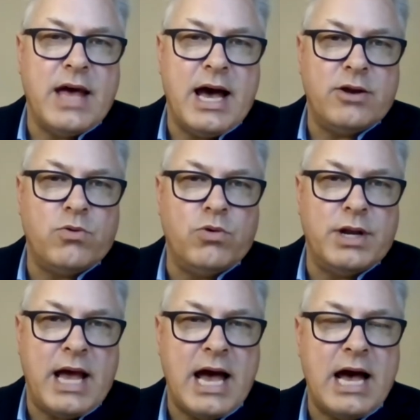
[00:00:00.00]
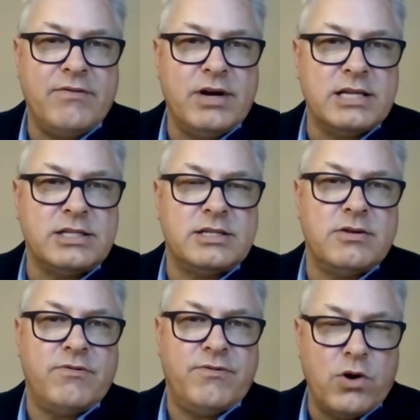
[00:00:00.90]
that would have
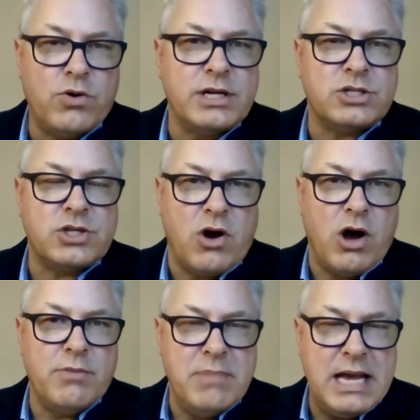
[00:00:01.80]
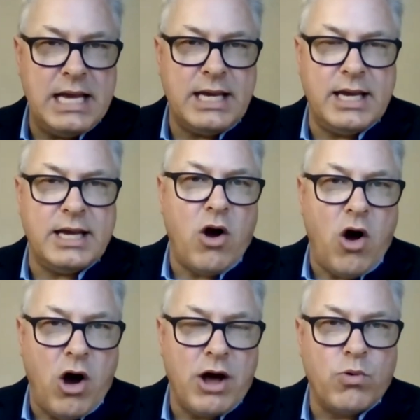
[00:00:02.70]
us focused on making
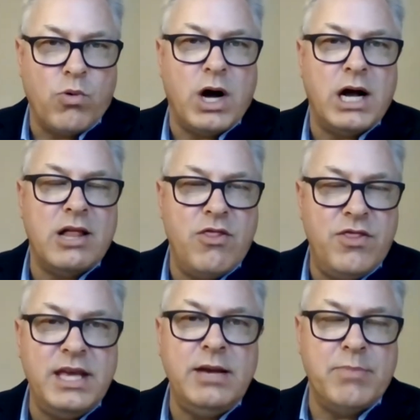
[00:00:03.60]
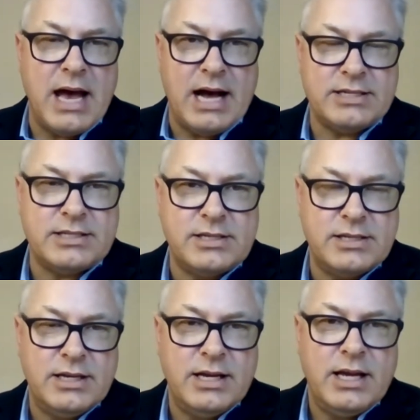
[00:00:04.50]
Ottawa the best
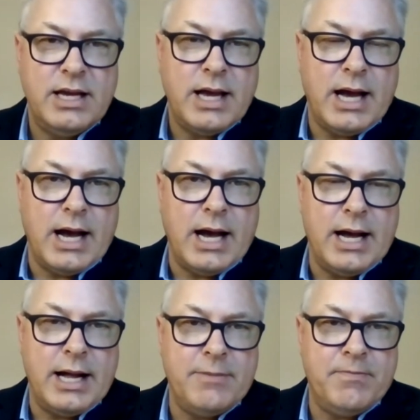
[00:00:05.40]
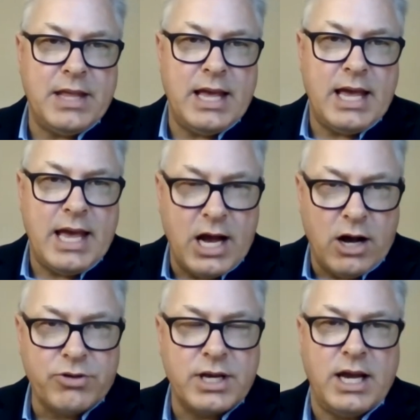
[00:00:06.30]
uh,
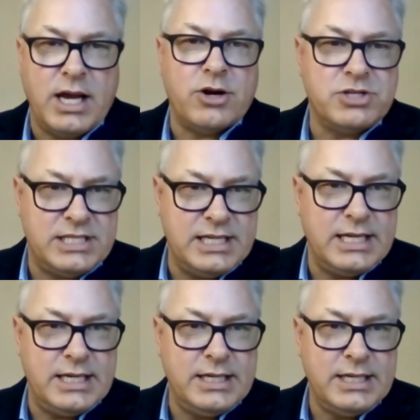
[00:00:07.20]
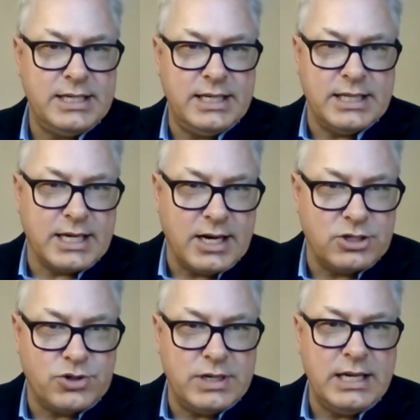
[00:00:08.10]
healthcare city in the
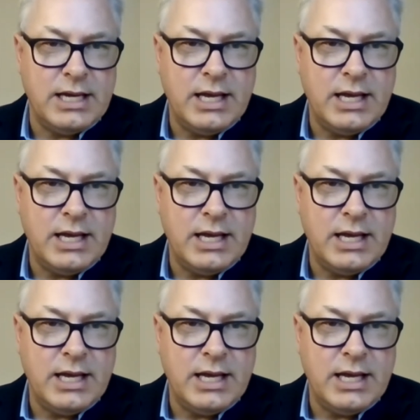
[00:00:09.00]
country.